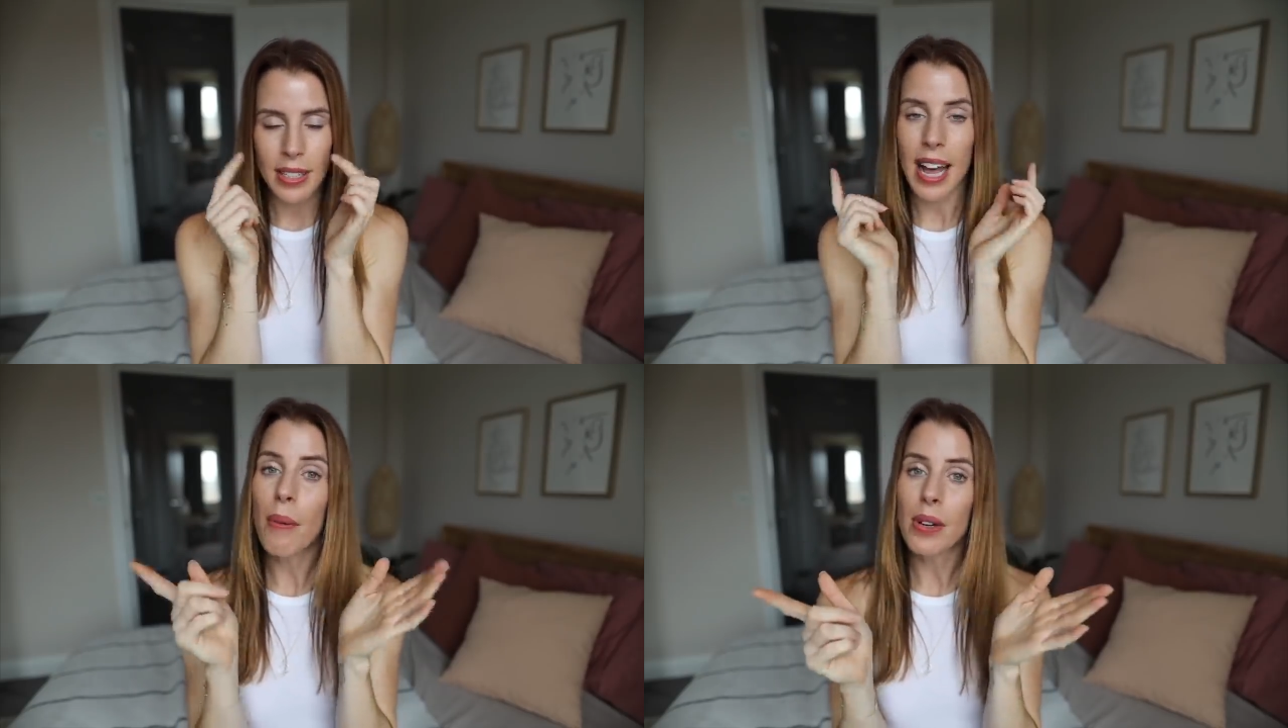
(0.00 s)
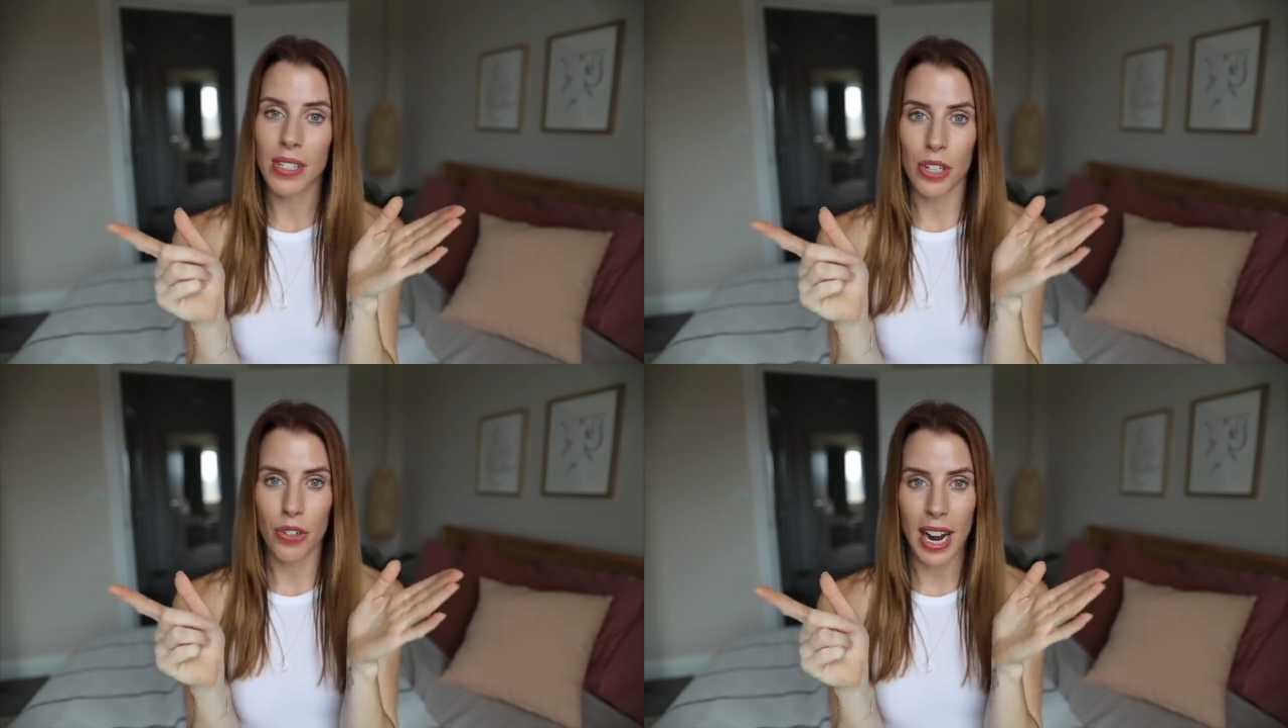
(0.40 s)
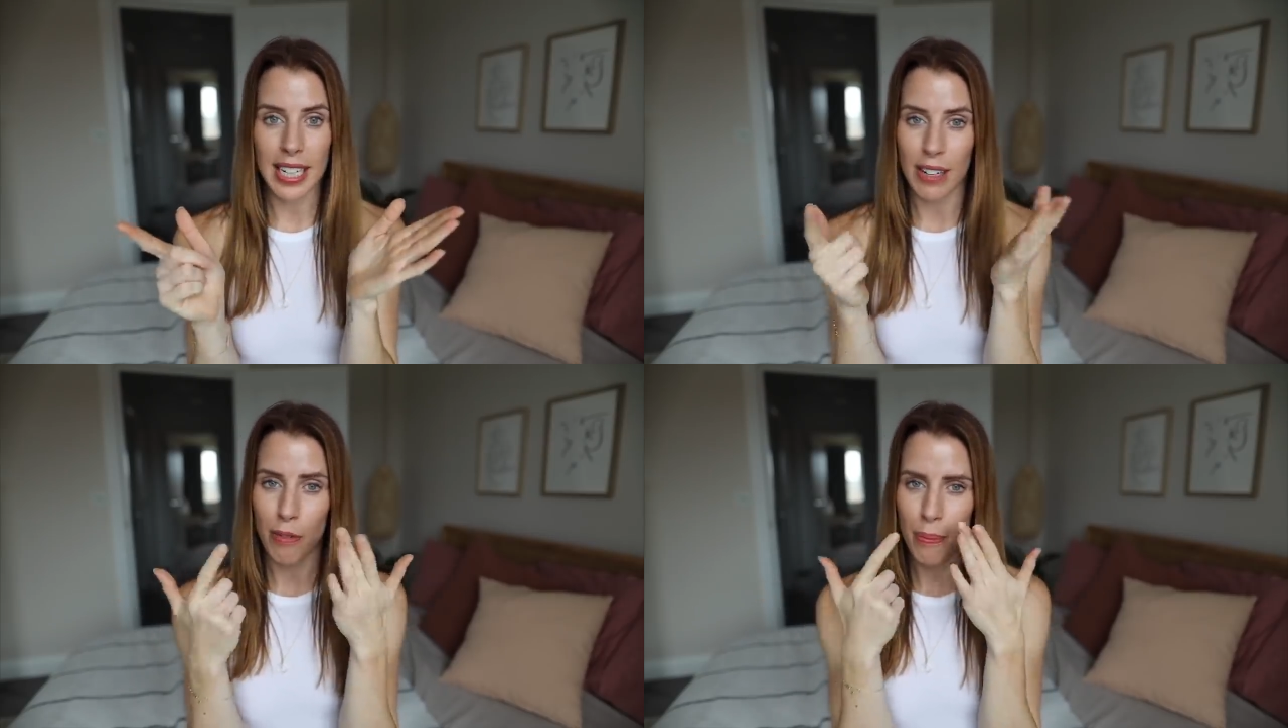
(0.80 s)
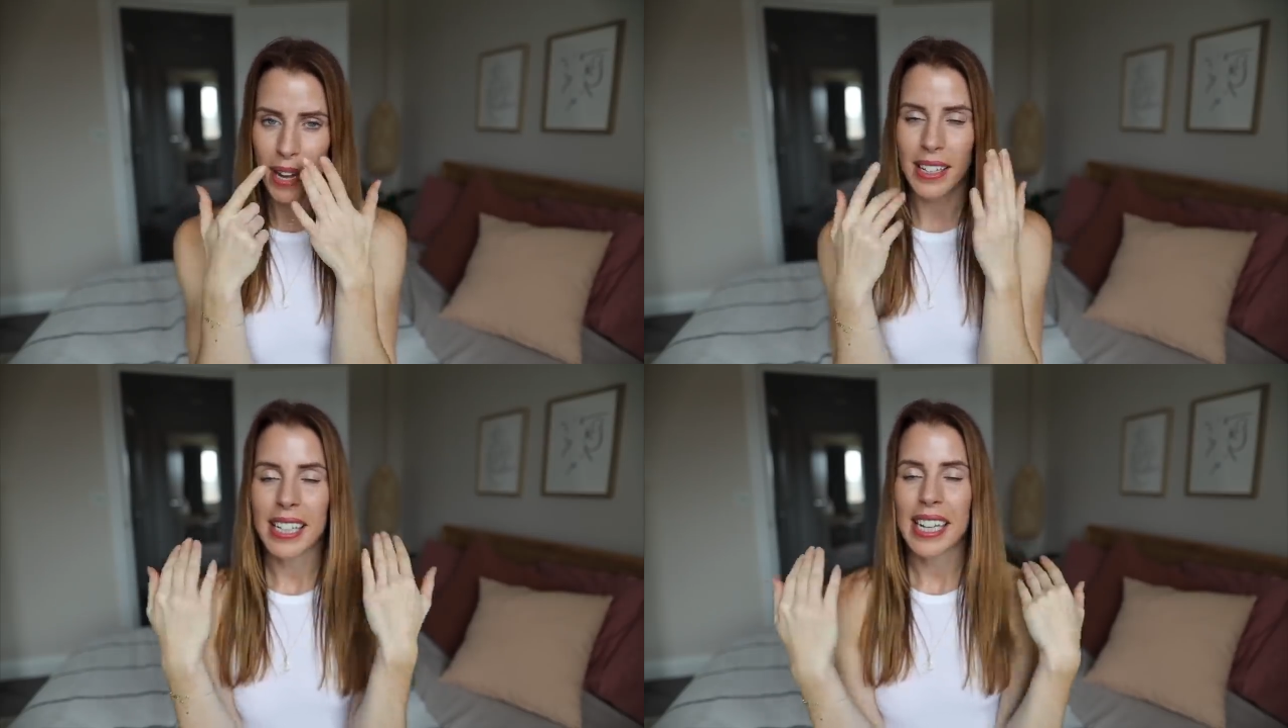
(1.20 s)
That wasn't attractive,
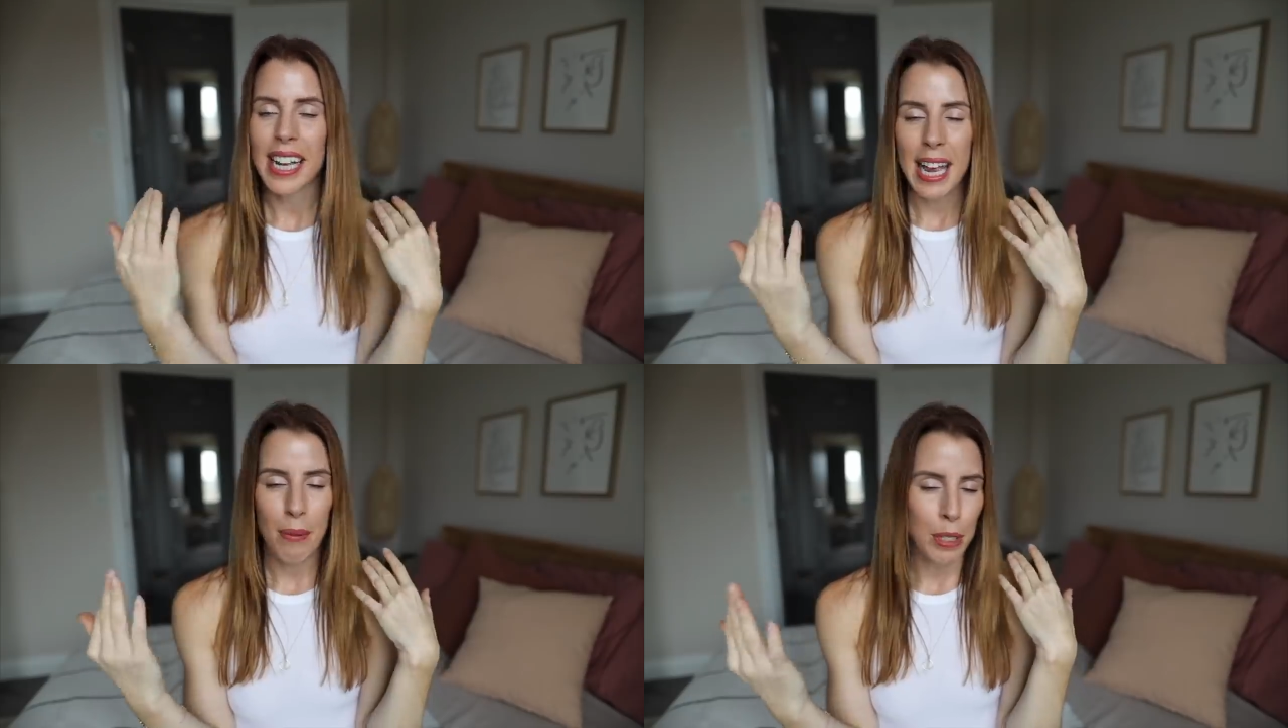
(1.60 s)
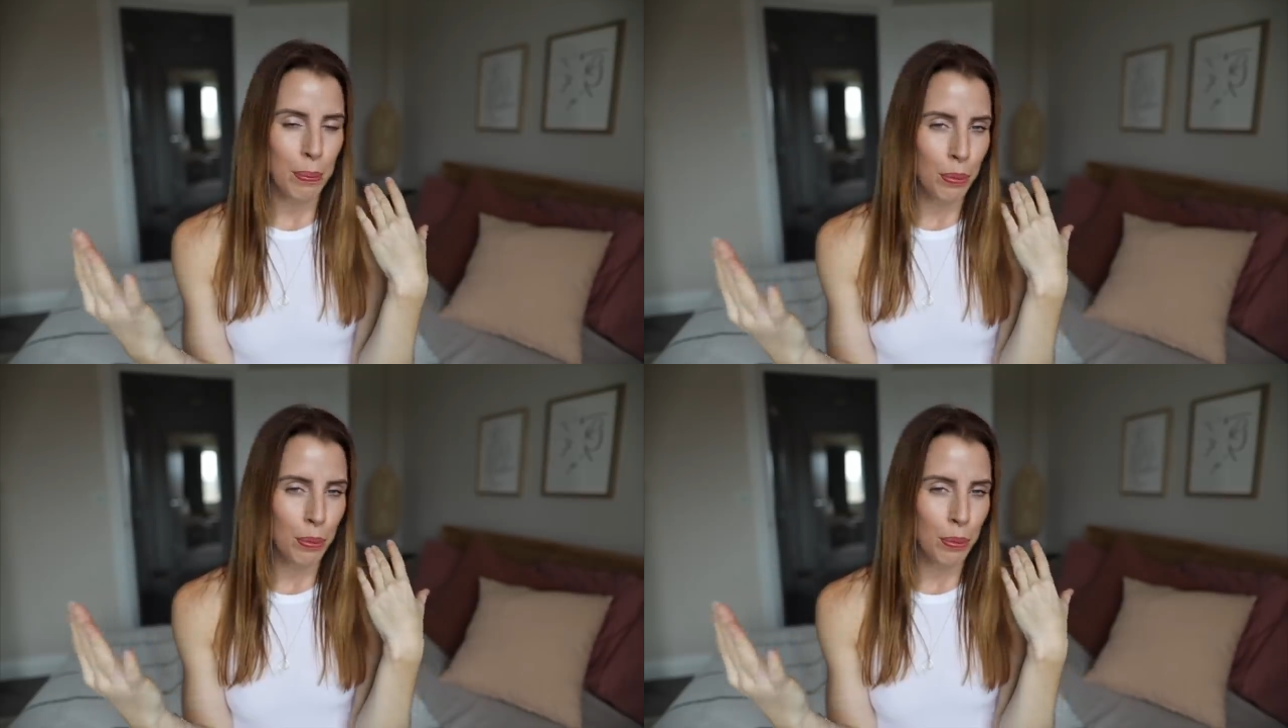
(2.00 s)
but it was